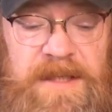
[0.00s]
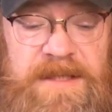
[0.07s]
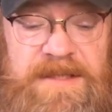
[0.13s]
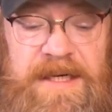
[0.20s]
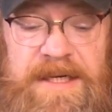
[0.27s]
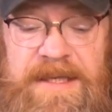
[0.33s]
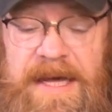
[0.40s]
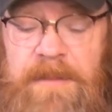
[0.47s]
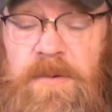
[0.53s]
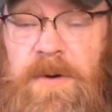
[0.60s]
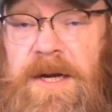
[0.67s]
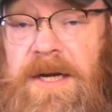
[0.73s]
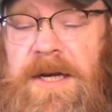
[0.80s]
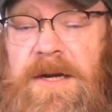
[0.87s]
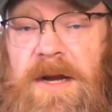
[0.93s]
Said at that
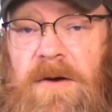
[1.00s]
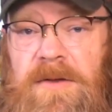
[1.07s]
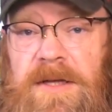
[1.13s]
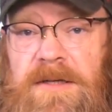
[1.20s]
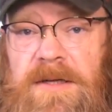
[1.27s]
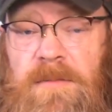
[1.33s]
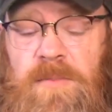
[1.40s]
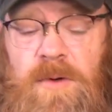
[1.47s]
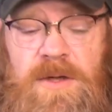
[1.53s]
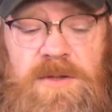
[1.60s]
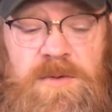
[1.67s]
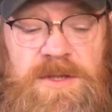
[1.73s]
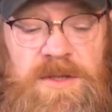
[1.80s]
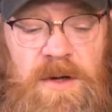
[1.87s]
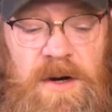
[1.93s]
point he didn't know that Brooks
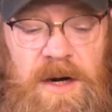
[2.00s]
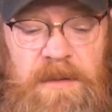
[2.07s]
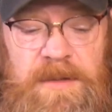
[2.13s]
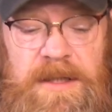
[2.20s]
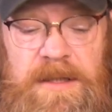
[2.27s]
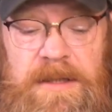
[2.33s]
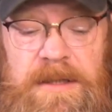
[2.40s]
was armed.